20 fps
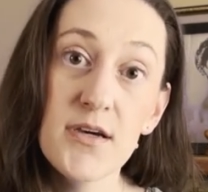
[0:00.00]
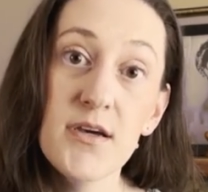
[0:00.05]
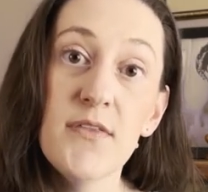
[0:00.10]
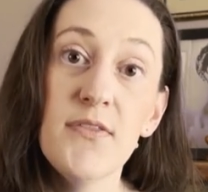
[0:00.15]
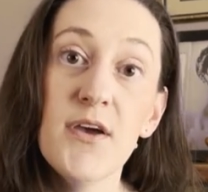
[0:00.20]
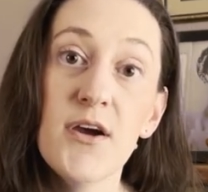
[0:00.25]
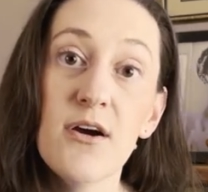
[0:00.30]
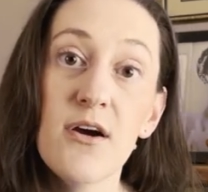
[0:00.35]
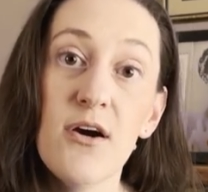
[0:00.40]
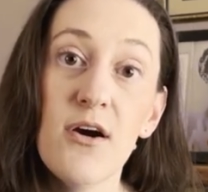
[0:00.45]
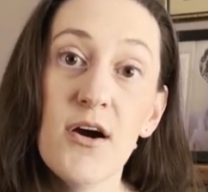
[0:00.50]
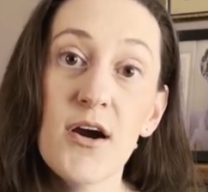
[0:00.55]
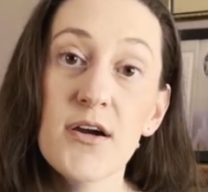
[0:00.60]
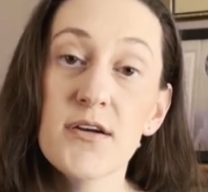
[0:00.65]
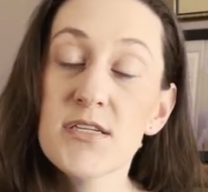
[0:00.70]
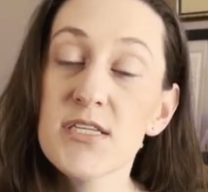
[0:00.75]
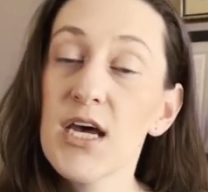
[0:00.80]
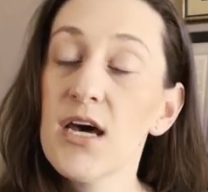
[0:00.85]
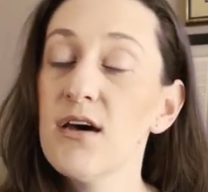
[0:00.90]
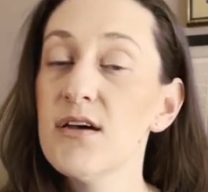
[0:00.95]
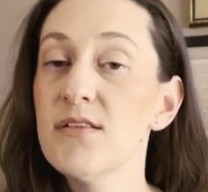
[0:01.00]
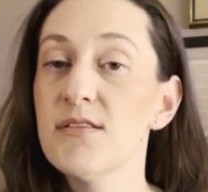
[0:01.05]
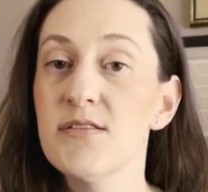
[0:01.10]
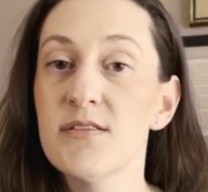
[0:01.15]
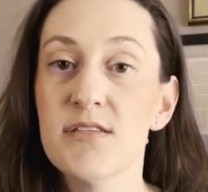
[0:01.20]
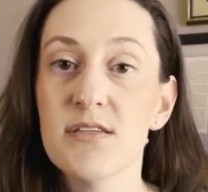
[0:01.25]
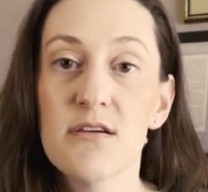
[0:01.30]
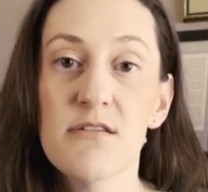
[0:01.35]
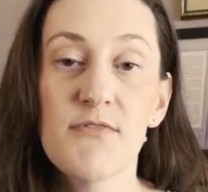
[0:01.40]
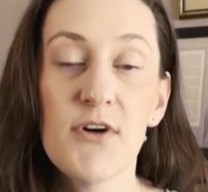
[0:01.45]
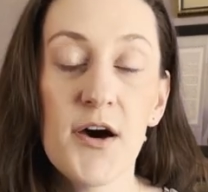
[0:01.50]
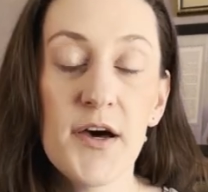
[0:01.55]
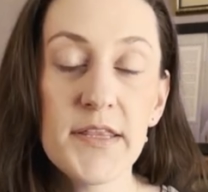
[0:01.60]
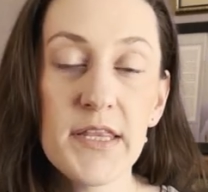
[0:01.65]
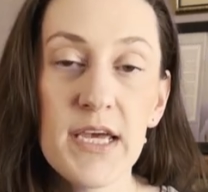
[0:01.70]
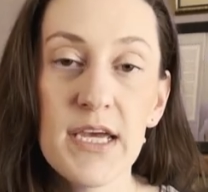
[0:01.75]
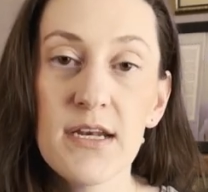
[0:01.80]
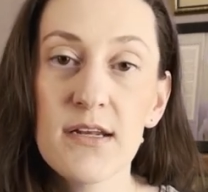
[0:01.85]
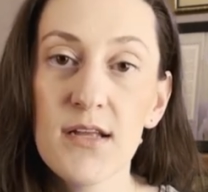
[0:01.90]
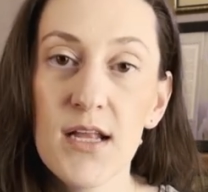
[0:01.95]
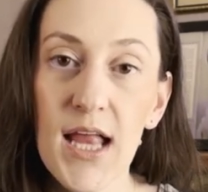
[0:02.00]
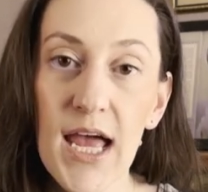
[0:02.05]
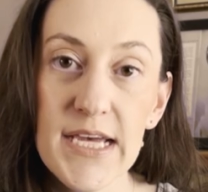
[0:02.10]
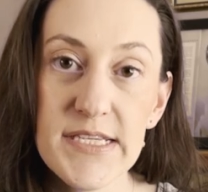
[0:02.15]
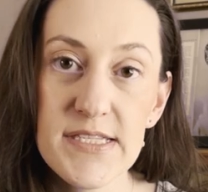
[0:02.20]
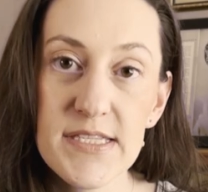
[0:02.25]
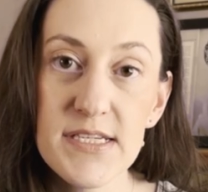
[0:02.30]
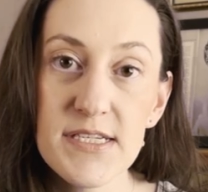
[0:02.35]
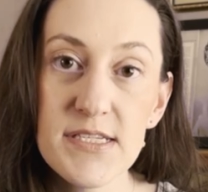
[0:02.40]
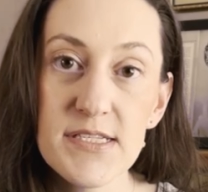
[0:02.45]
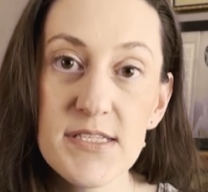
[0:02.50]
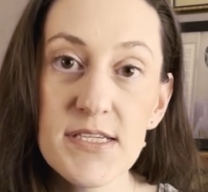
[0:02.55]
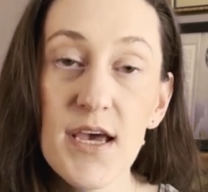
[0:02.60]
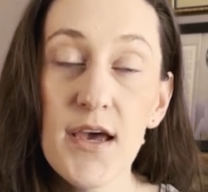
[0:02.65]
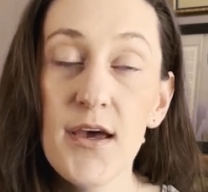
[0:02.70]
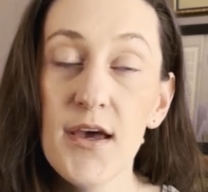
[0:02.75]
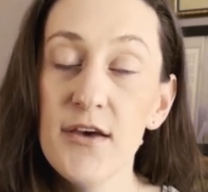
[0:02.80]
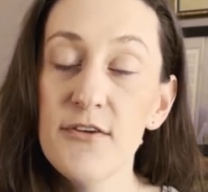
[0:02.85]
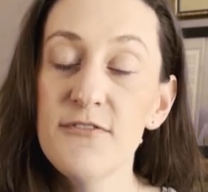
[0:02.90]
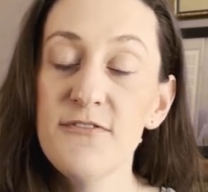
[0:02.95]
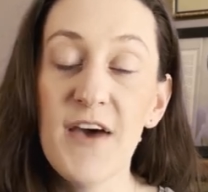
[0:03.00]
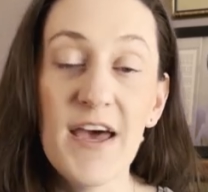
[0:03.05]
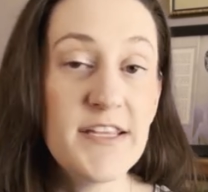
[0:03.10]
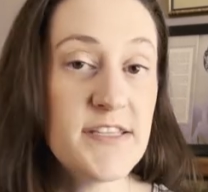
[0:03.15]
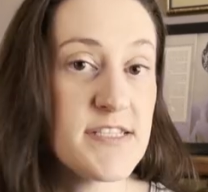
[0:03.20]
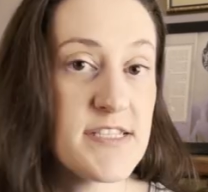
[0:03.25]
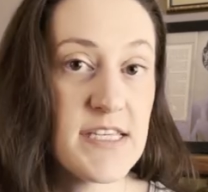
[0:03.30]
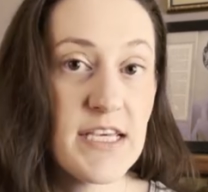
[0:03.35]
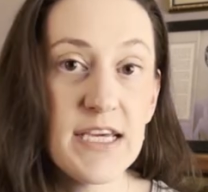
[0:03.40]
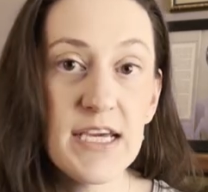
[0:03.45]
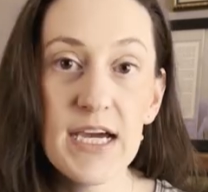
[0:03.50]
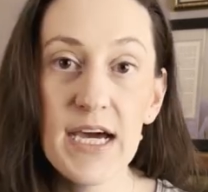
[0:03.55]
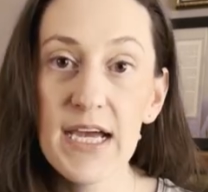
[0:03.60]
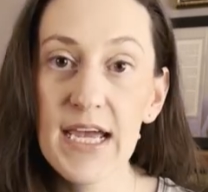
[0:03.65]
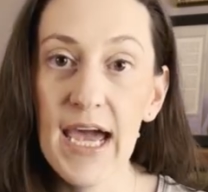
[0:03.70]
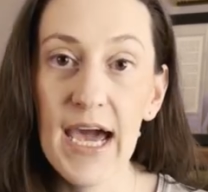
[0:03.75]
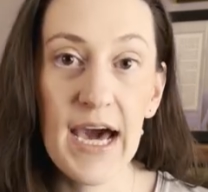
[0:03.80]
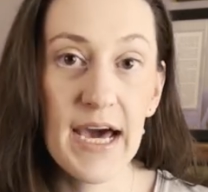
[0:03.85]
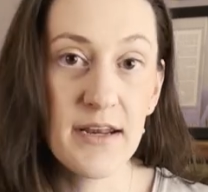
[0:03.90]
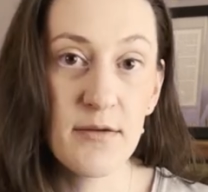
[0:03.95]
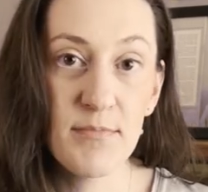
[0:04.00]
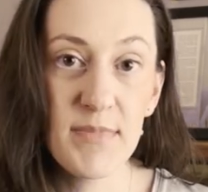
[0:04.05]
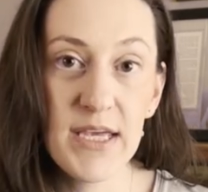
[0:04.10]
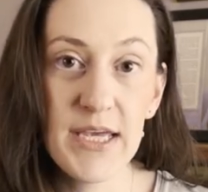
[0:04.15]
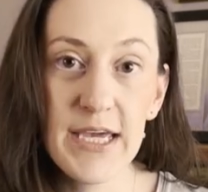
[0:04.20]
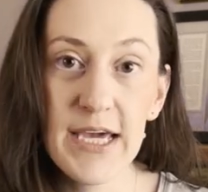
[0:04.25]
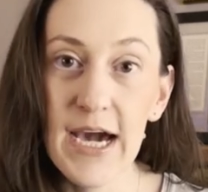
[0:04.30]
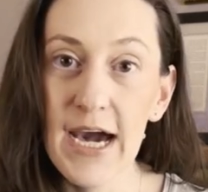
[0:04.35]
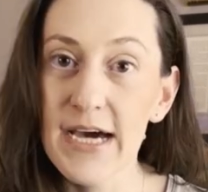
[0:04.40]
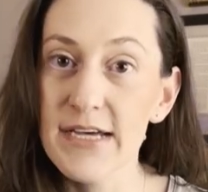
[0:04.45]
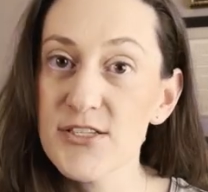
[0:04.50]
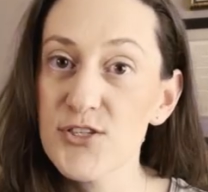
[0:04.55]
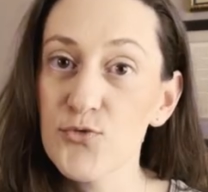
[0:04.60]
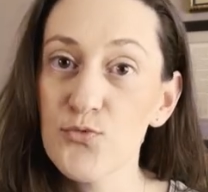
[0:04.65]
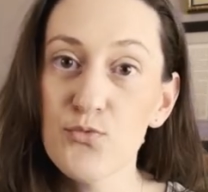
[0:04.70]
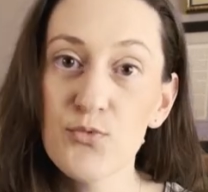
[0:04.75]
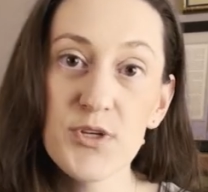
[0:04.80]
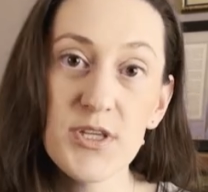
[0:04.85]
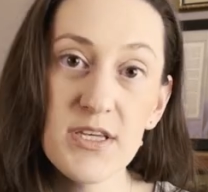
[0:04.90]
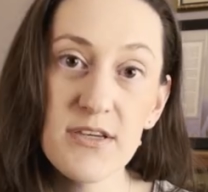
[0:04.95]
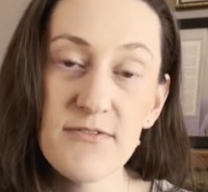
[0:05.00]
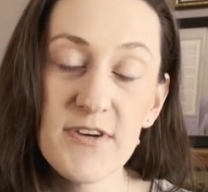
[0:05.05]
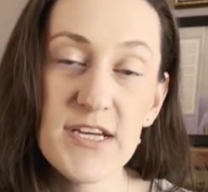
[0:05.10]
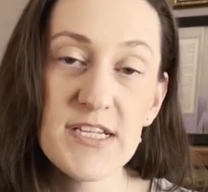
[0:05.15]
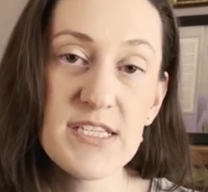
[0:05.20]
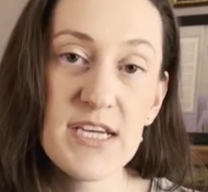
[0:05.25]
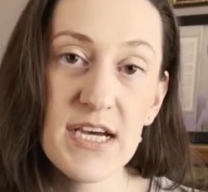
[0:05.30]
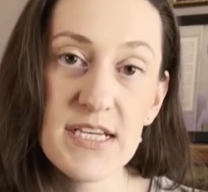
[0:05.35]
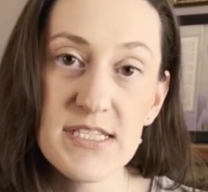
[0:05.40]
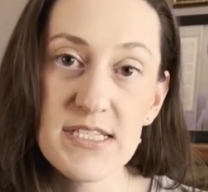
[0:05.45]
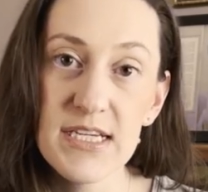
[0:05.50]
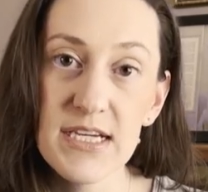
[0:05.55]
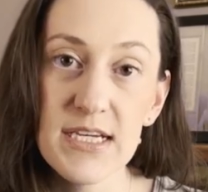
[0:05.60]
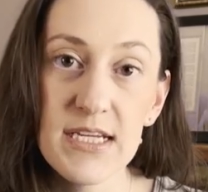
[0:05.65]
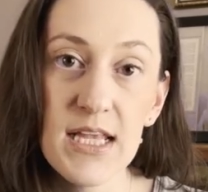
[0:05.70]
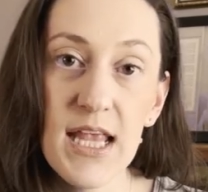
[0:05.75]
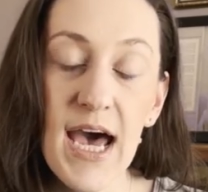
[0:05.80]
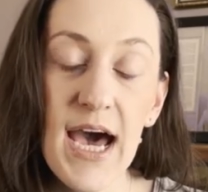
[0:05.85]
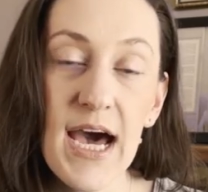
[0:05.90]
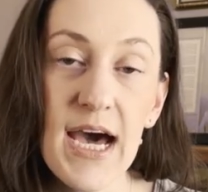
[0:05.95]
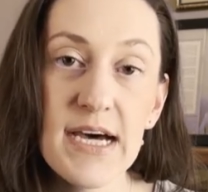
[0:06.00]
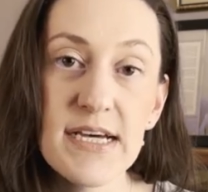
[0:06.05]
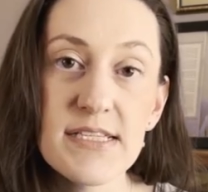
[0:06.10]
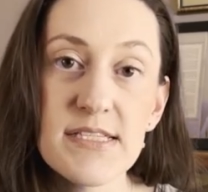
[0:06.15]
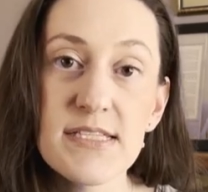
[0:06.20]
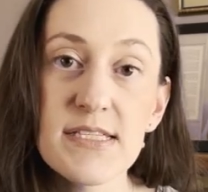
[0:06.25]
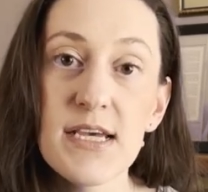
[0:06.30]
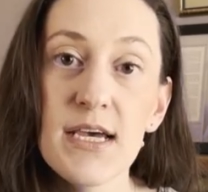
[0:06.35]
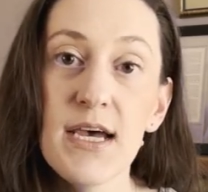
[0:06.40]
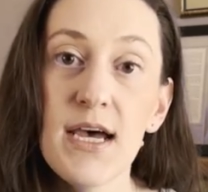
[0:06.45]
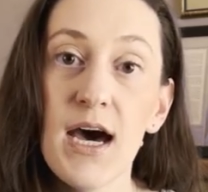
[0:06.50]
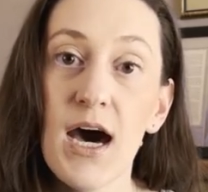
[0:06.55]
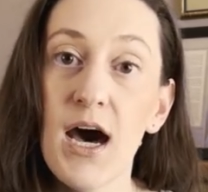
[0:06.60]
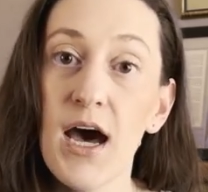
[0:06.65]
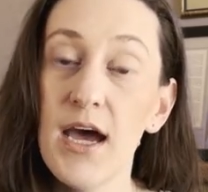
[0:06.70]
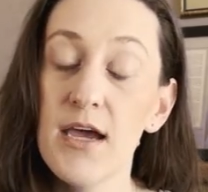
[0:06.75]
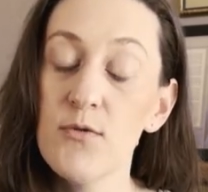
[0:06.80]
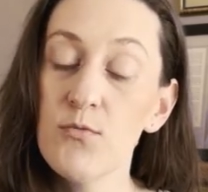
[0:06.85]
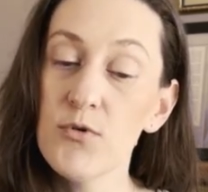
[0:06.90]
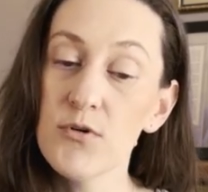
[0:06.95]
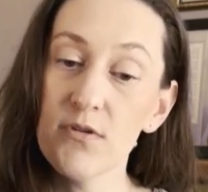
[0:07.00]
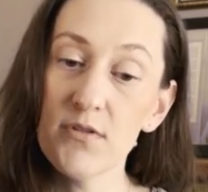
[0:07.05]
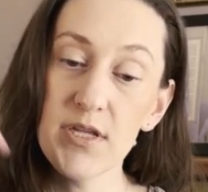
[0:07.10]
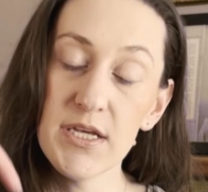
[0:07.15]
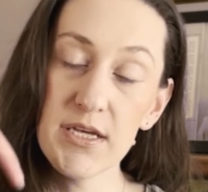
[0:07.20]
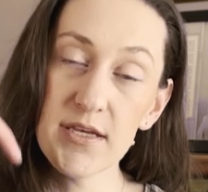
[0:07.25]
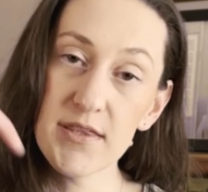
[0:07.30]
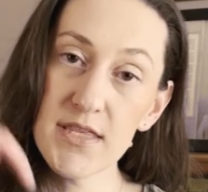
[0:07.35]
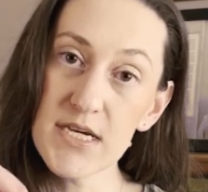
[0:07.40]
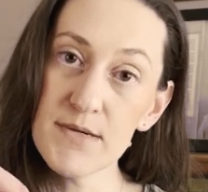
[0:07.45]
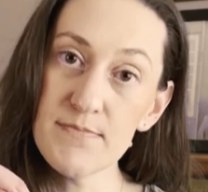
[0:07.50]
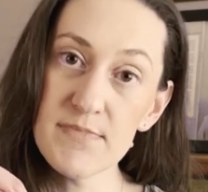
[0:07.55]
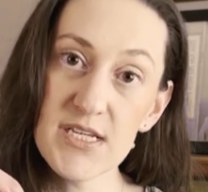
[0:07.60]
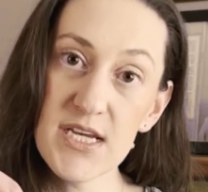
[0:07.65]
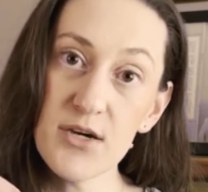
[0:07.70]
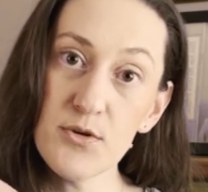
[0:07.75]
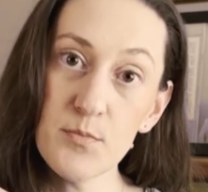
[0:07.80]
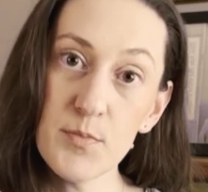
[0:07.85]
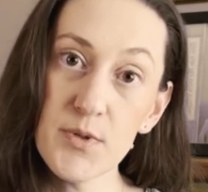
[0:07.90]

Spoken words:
There are tons of online classes. Fenzi Academy has a really fantastic class. I will link them down